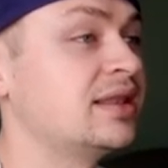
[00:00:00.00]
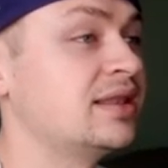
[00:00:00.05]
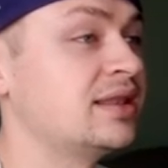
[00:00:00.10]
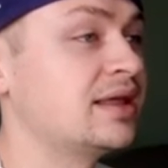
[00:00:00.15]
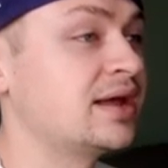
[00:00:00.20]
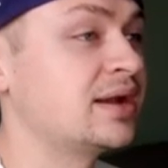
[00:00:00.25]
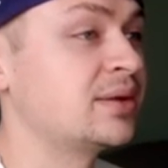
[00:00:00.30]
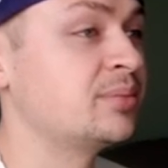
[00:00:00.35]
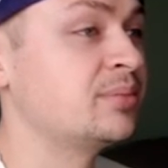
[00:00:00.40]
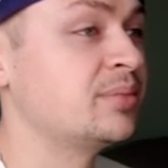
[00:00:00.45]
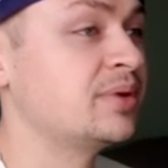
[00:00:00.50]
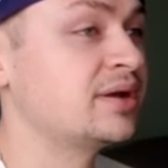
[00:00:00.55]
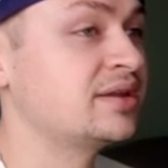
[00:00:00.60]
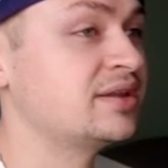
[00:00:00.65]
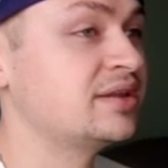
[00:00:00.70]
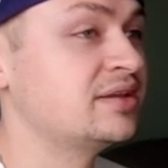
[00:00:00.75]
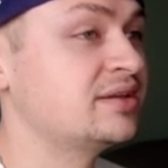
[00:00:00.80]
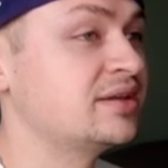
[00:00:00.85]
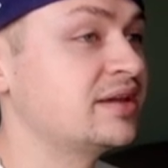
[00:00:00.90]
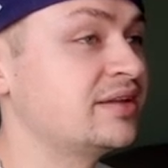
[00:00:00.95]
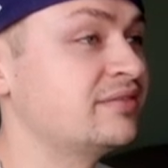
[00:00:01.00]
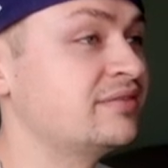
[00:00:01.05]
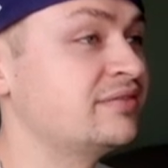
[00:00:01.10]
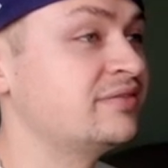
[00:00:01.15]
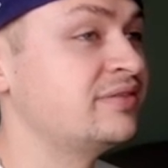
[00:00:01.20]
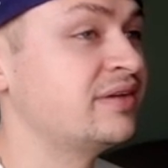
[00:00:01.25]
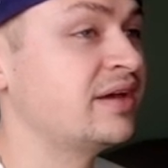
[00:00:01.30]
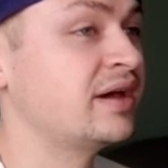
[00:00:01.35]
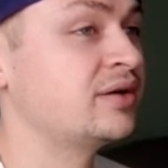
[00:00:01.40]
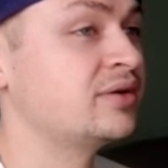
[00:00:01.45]
a lot of money and
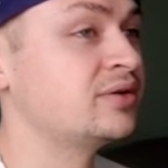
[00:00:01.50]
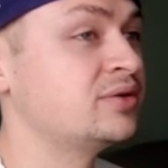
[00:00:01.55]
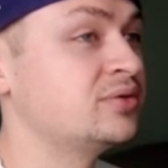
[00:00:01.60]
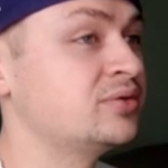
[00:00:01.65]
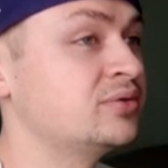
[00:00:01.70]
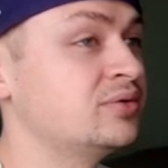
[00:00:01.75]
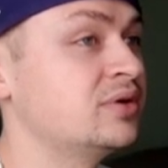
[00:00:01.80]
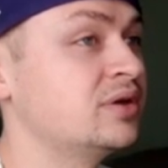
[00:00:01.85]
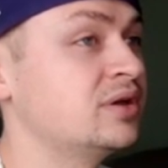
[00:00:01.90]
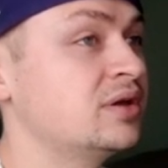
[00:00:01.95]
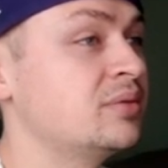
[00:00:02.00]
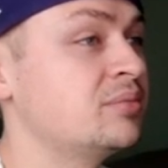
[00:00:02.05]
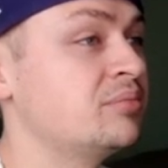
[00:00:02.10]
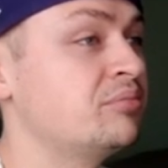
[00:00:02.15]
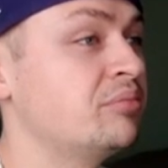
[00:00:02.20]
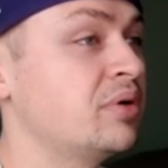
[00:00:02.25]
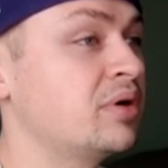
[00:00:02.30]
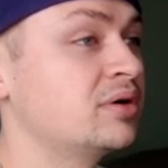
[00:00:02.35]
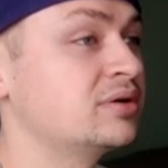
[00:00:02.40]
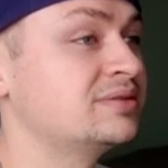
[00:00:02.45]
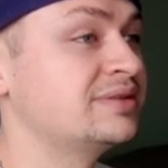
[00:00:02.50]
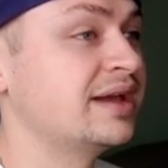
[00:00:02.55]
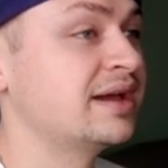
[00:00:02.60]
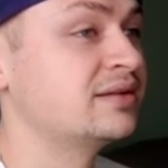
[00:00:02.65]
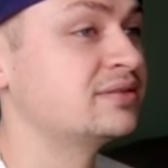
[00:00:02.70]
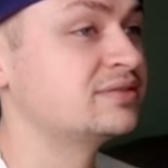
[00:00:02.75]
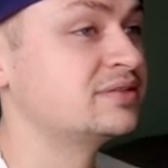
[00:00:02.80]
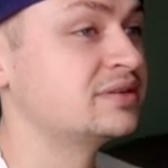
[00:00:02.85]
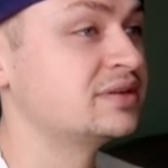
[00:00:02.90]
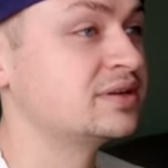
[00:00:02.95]
value burned
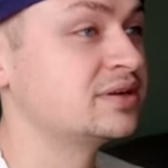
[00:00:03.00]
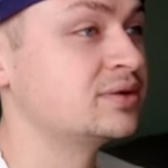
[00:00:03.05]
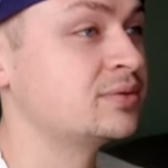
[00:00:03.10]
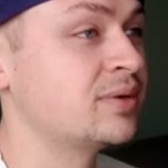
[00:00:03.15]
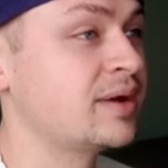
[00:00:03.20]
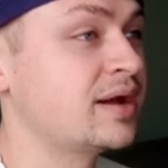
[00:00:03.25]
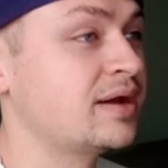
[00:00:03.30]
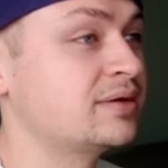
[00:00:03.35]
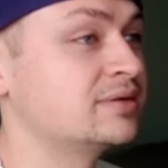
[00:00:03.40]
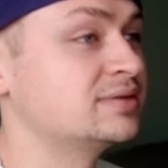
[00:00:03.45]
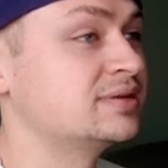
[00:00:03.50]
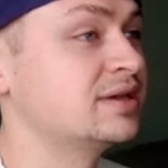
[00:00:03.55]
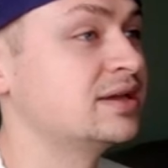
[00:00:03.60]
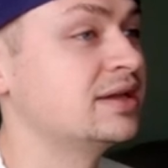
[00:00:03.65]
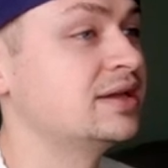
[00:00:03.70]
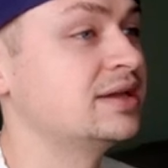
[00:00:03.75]
down to the ground.